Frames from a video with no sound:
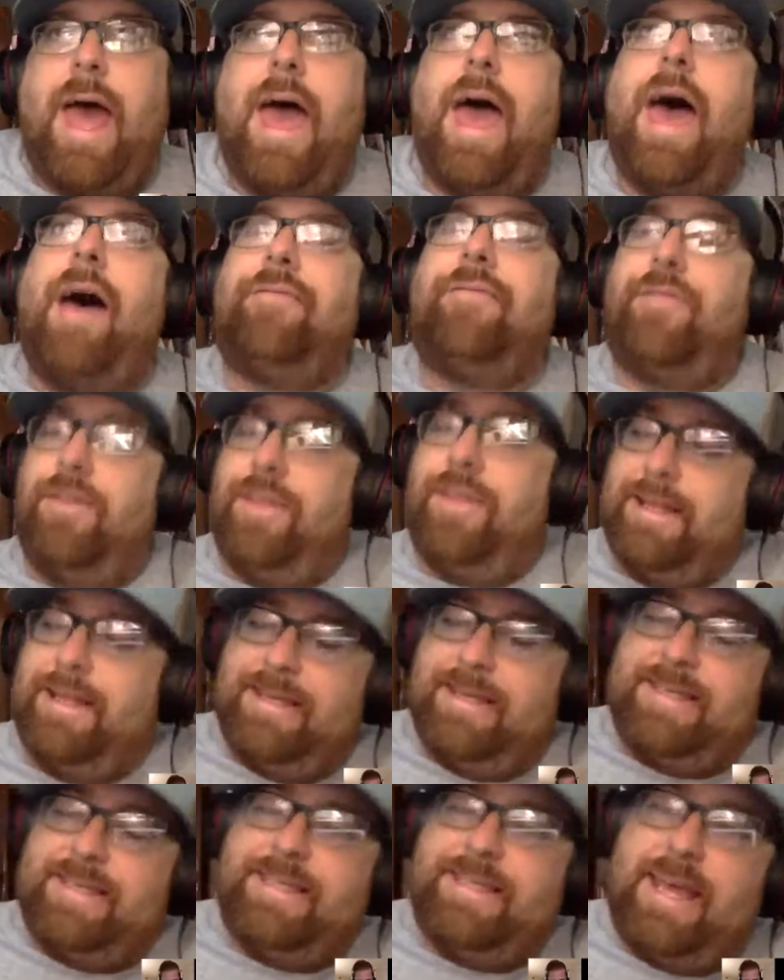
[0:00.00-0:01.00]
after like
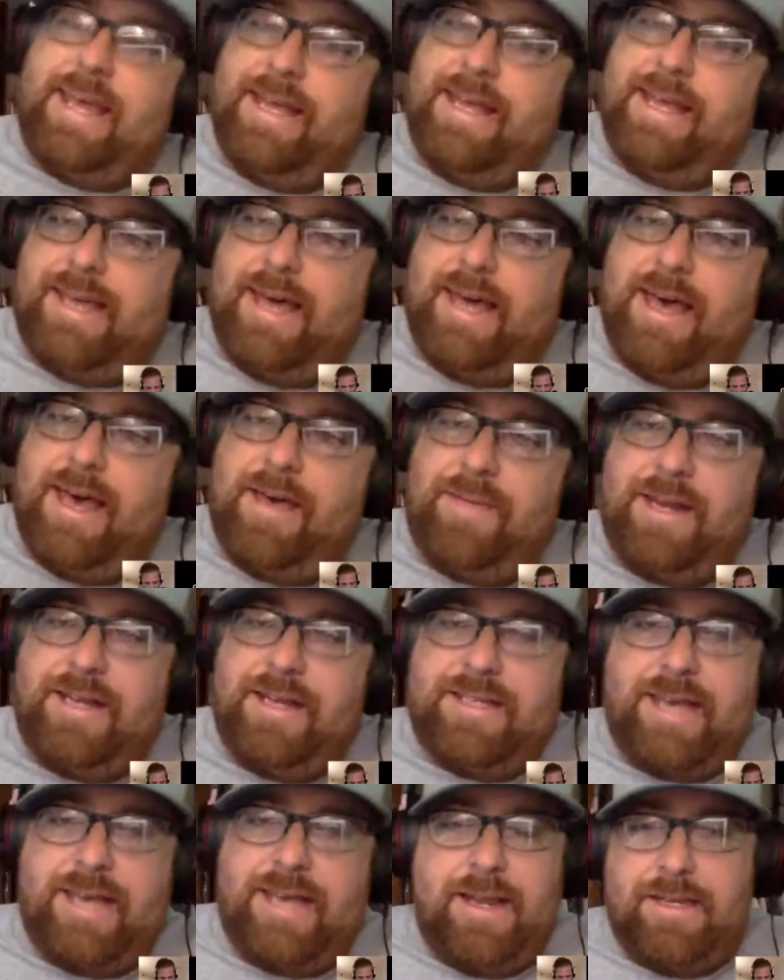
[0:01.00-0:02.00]
the second time they
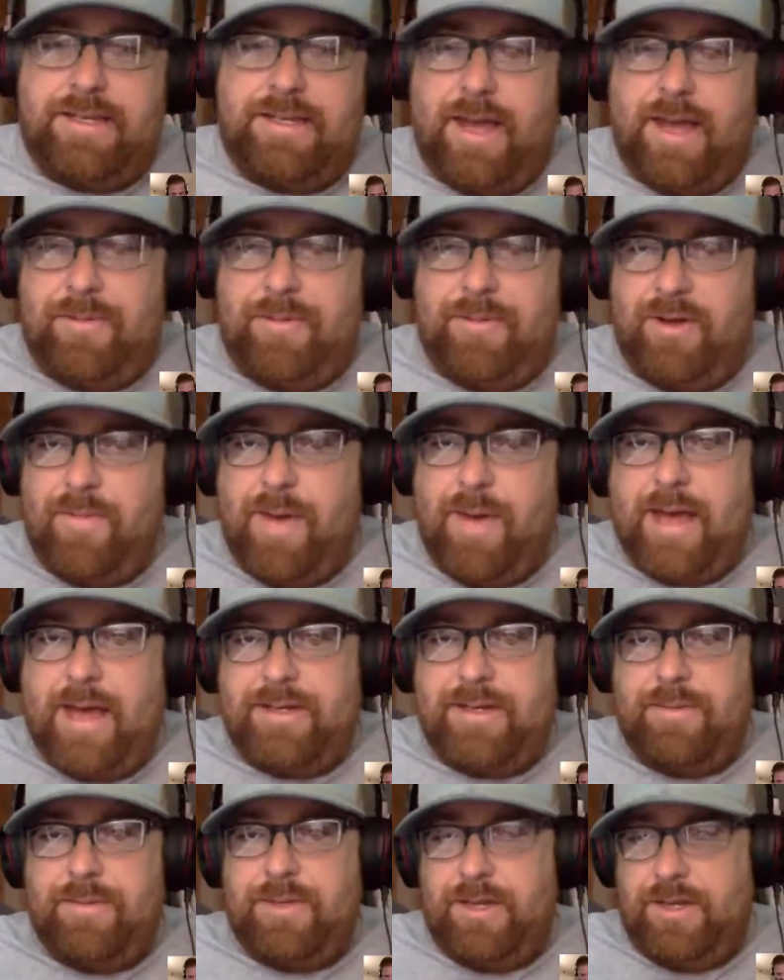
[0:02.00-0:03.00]
decided to stop doing
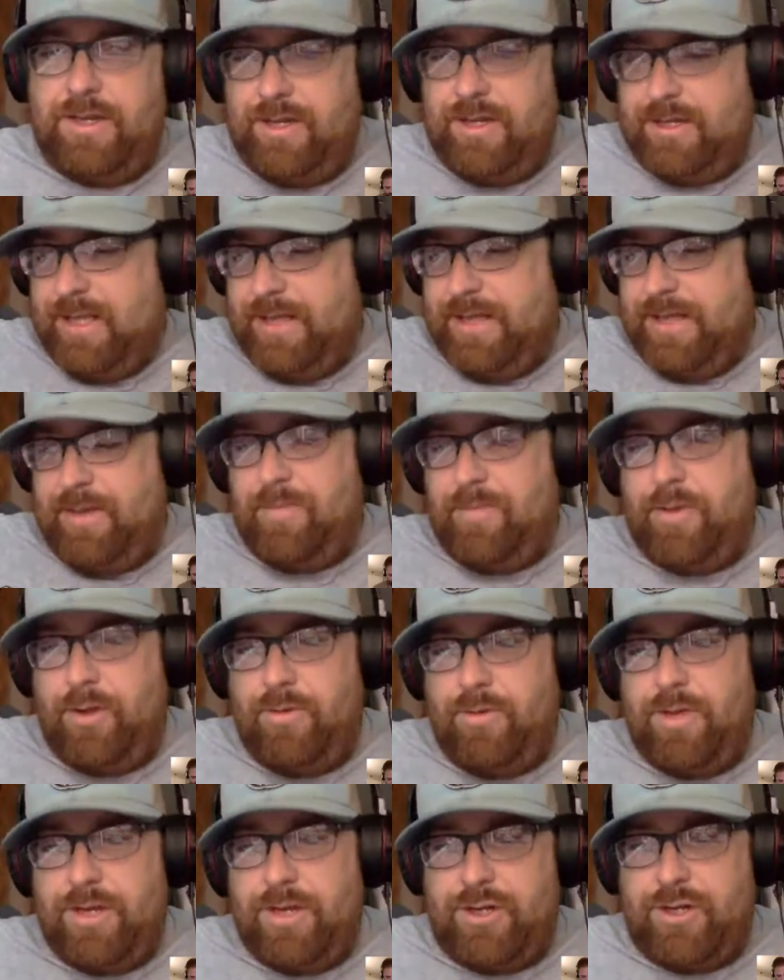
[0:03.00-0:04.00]
mashups and just let them
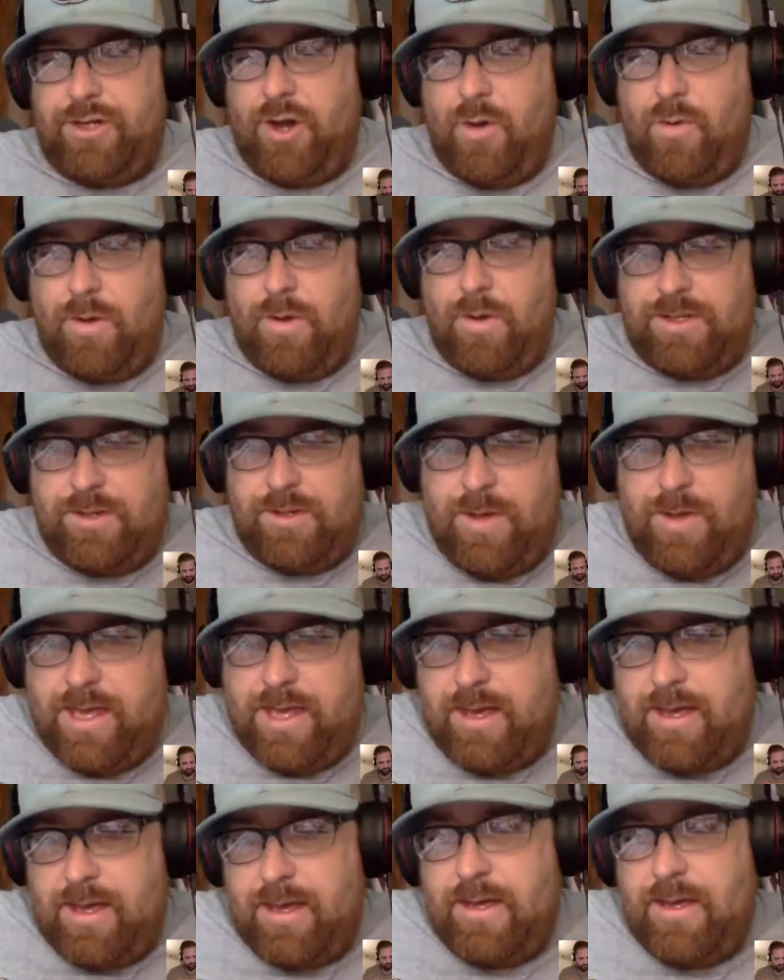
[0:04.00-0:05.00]
do this show once a
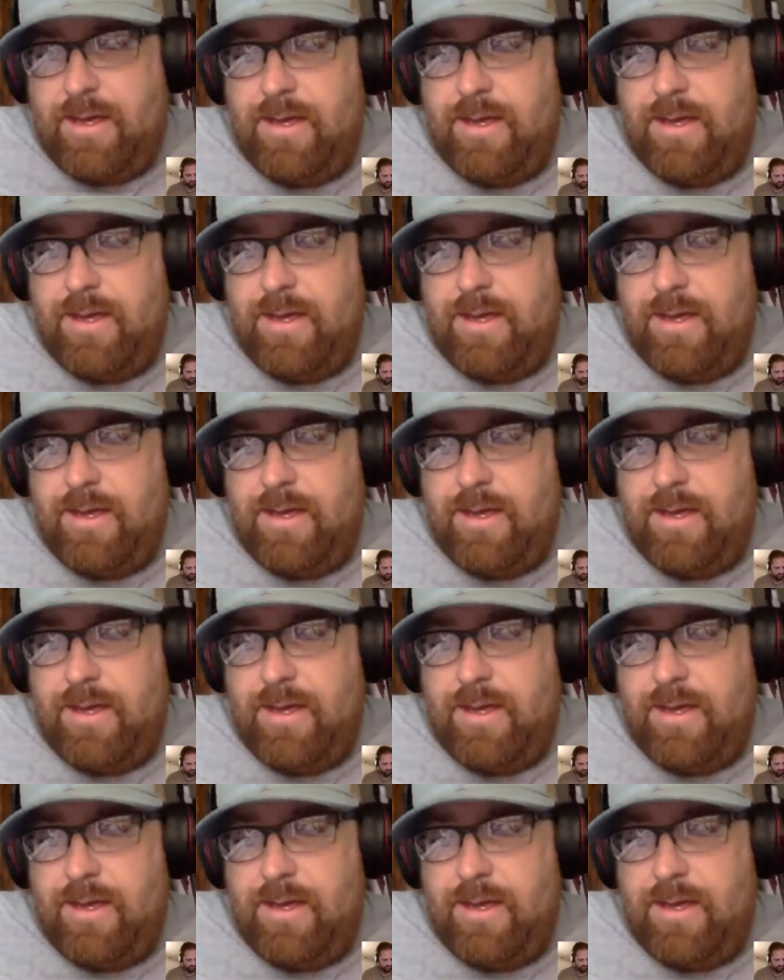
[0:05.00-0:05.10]
week.